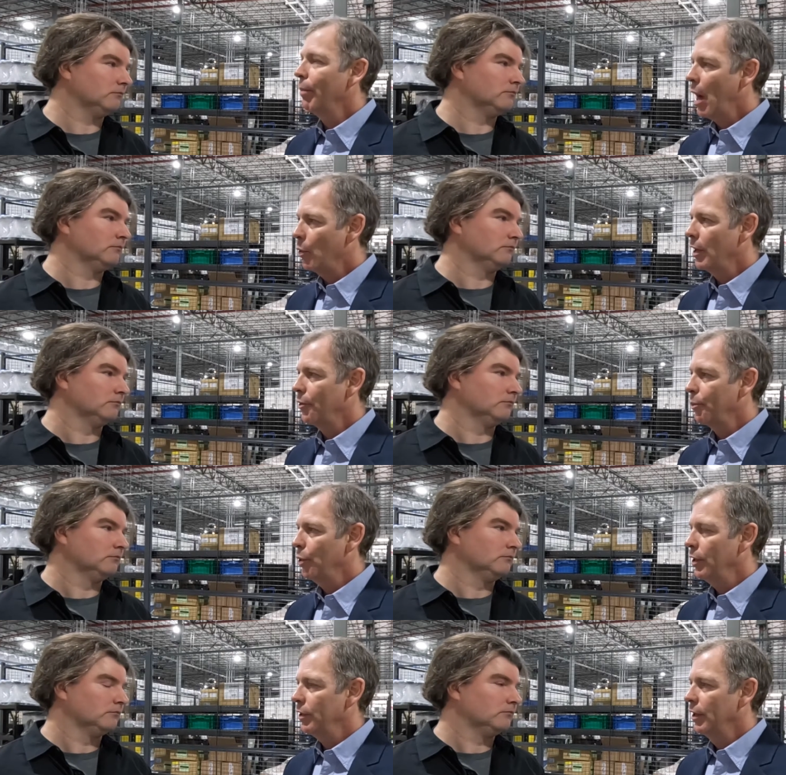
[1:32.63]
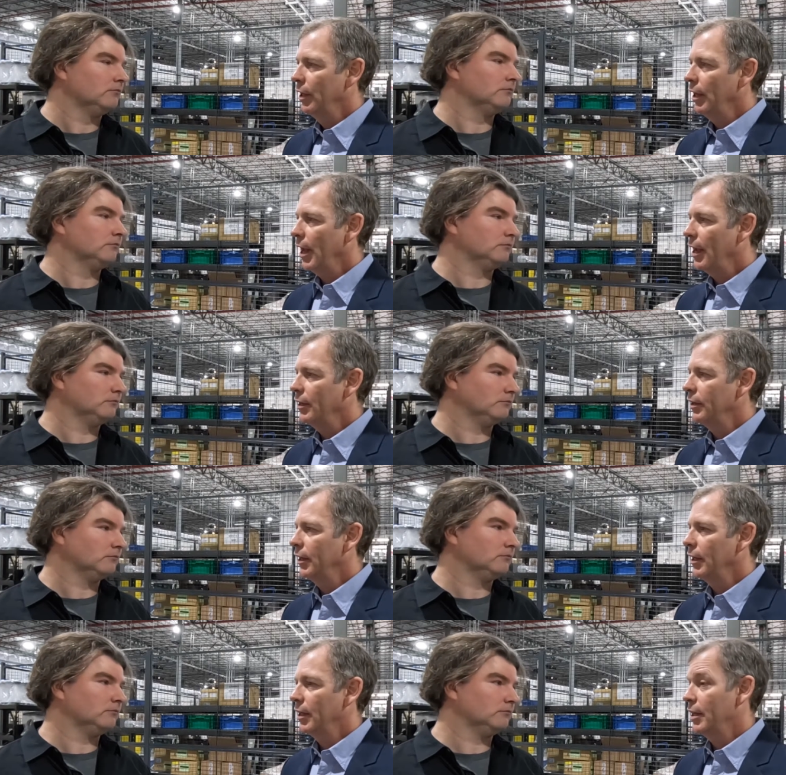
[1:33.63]
Speaker 1: power output, and
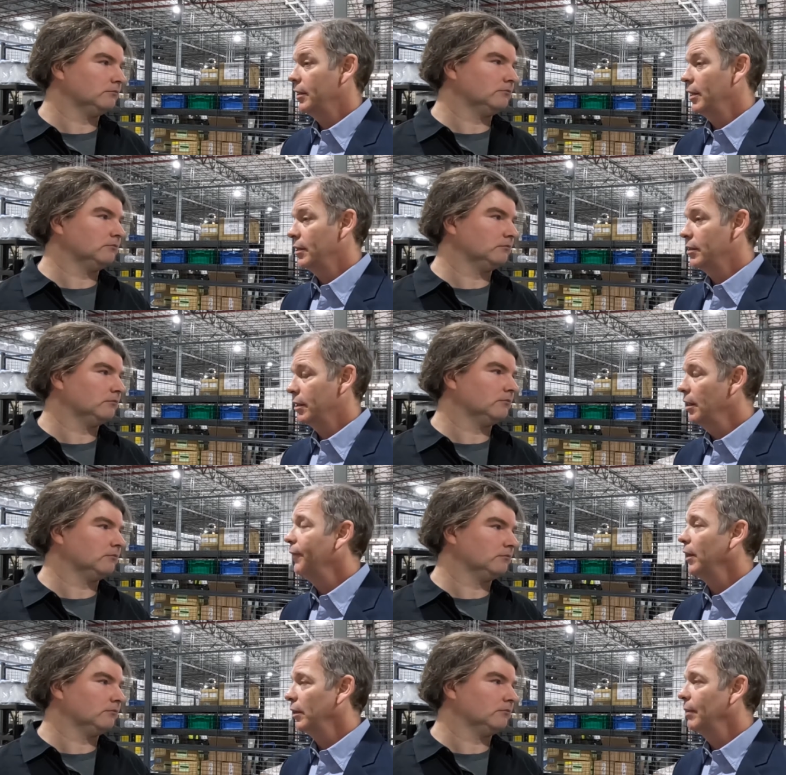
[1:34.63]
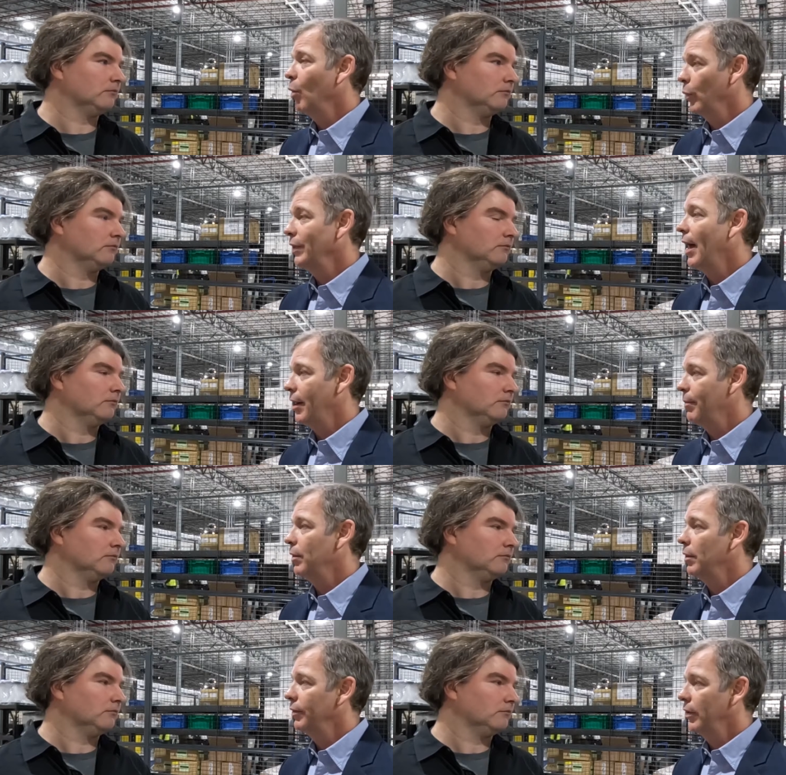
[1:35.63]
it, it is significantly more
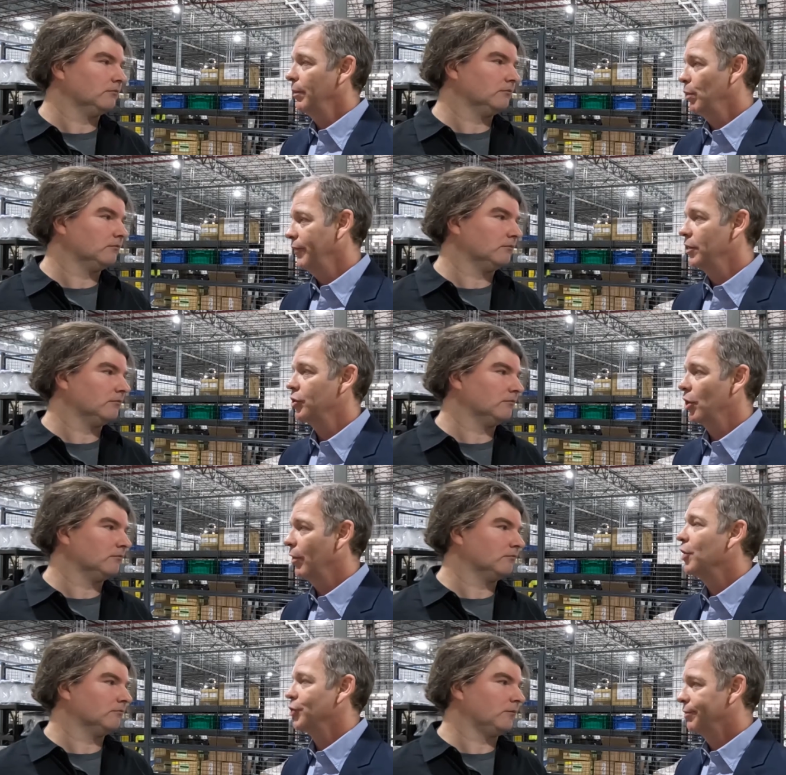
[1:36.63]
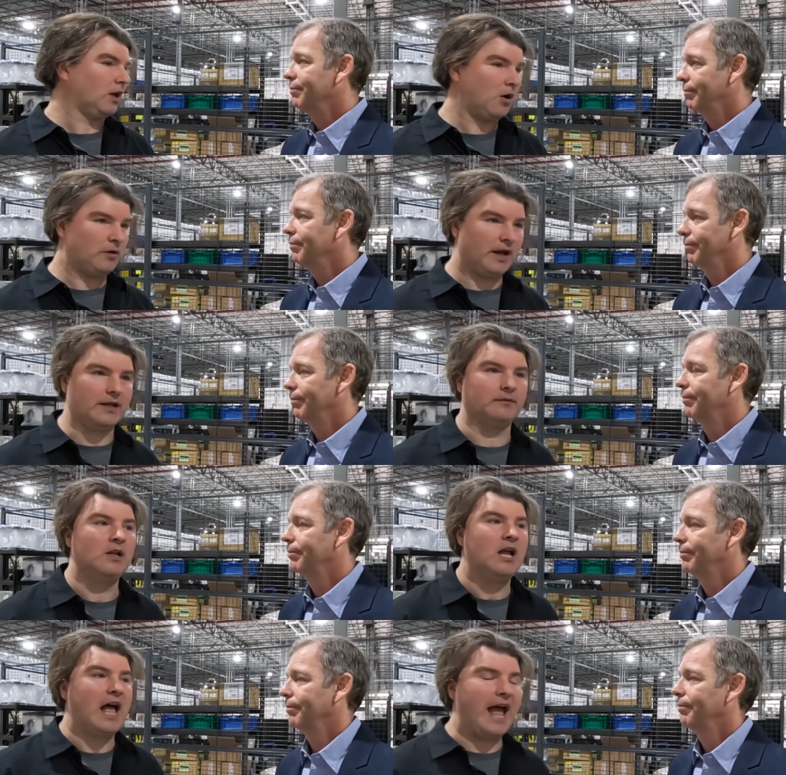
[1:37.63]
reliable than the previous generation. Okay.
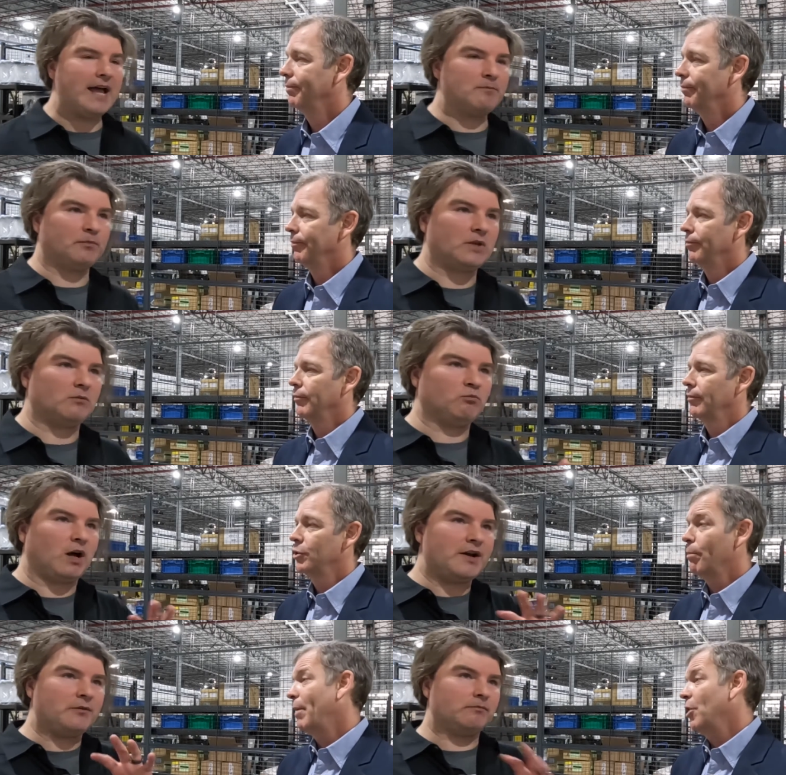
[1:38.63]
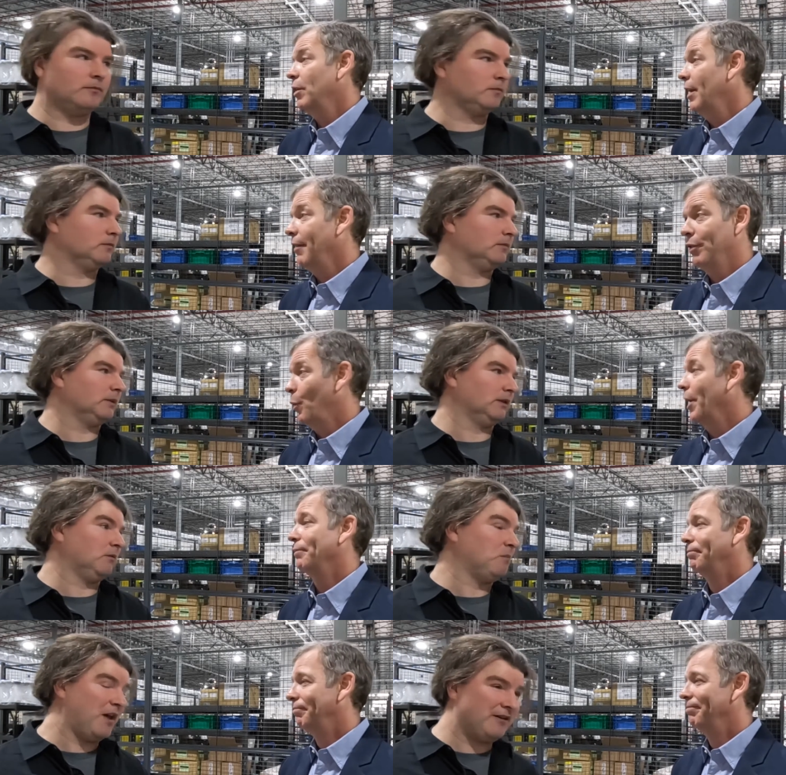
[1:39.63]
Speaker 2: And
Speaker 1: so another, better in every
Speaker 2: way.
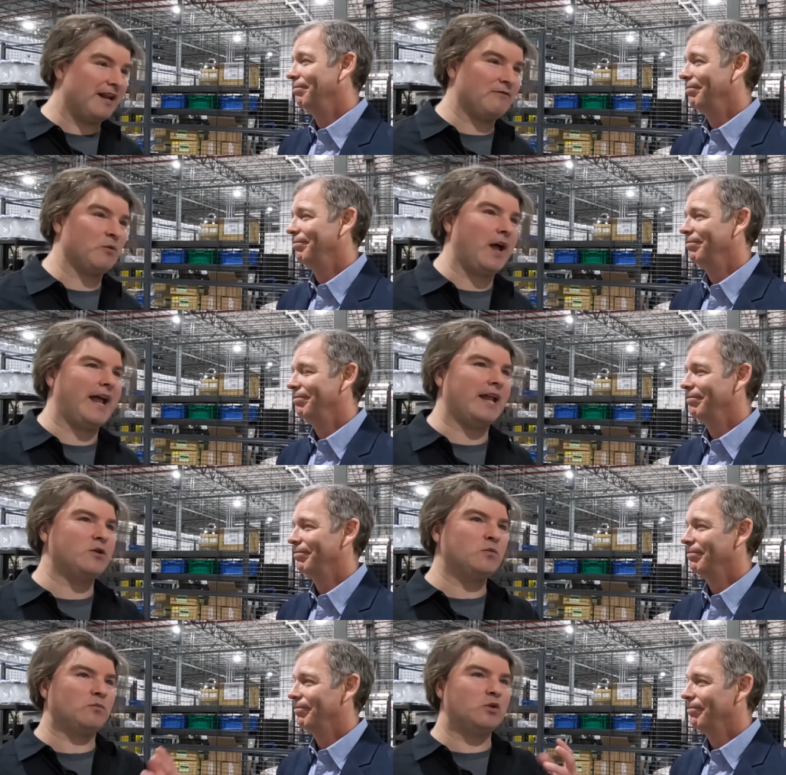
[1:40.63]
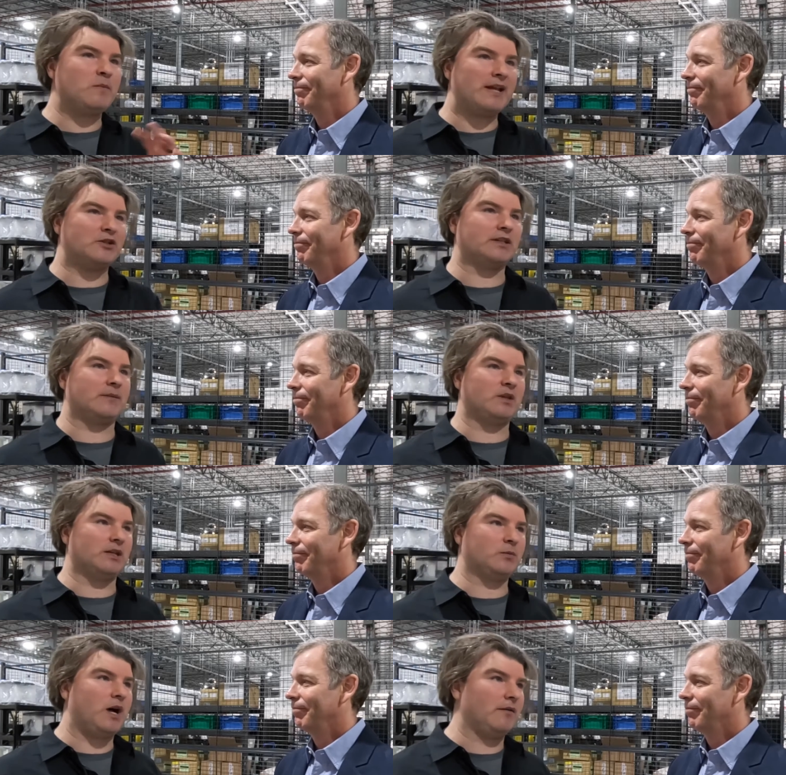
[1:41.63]
Better in every way. And you, you mentioned something
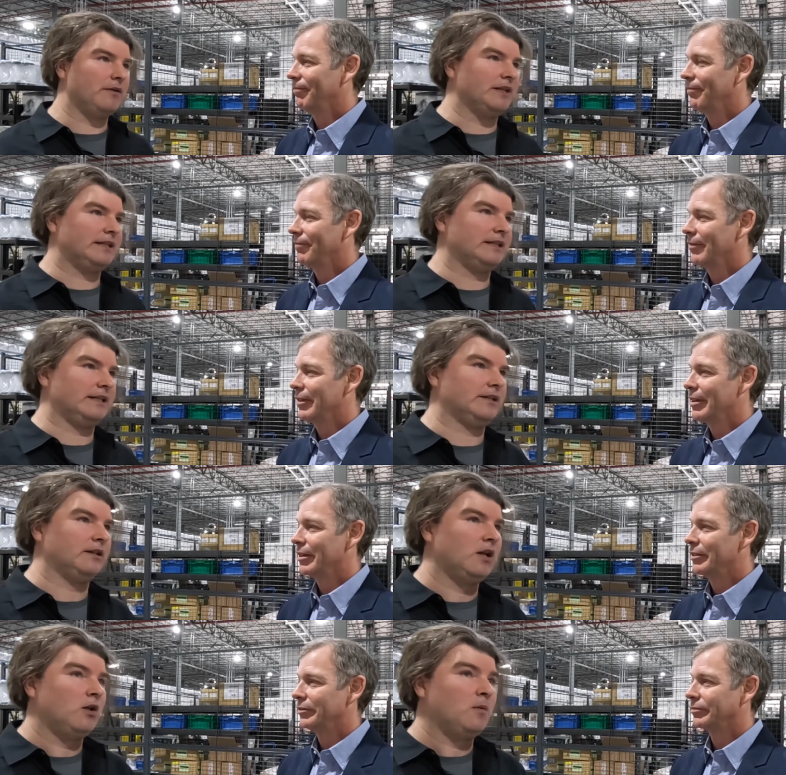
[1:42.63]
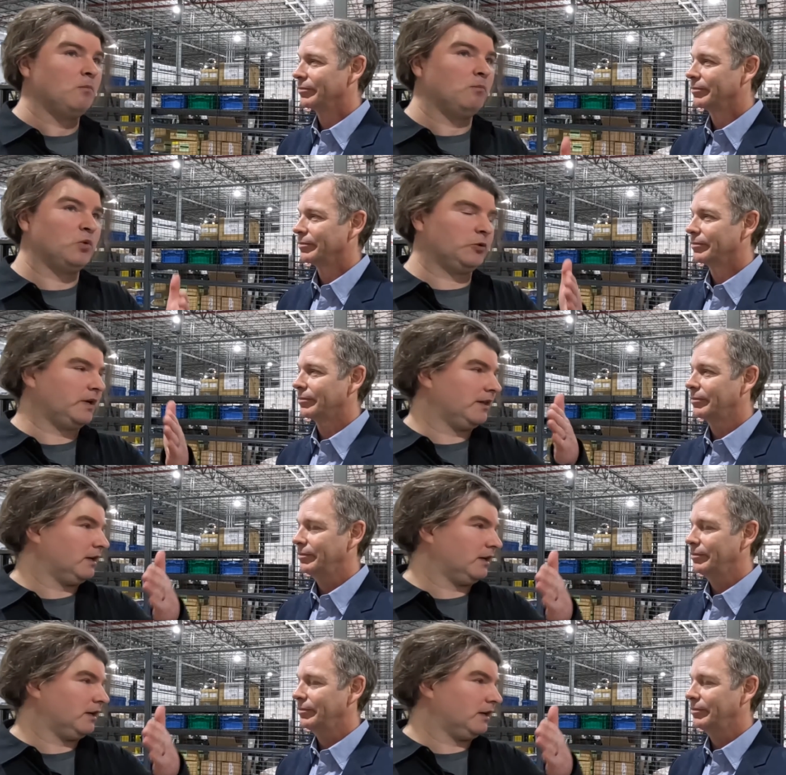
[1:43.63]
as well, and this isn't between the